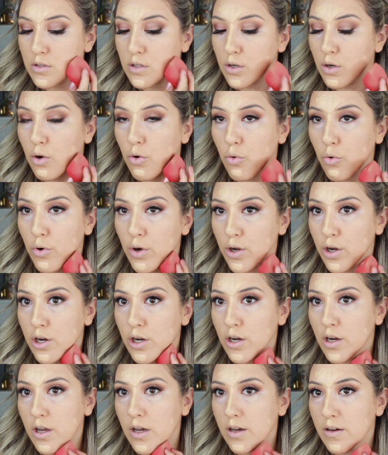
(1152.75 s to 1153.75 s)
the
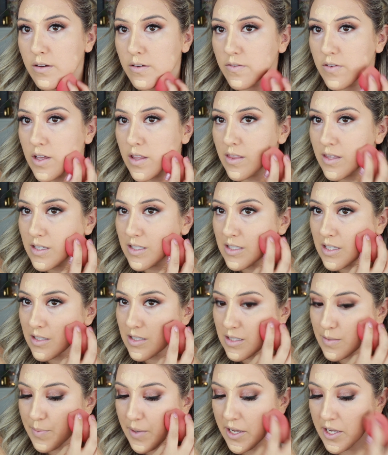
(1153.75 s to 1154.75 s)
corner of this
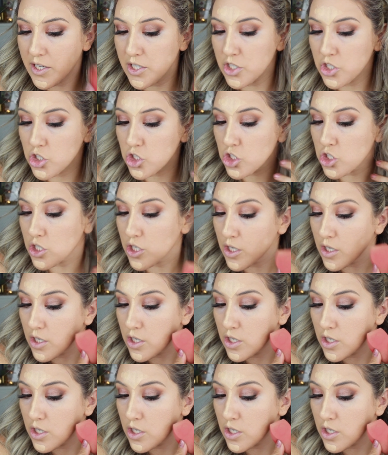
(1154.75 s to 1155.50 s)
sponge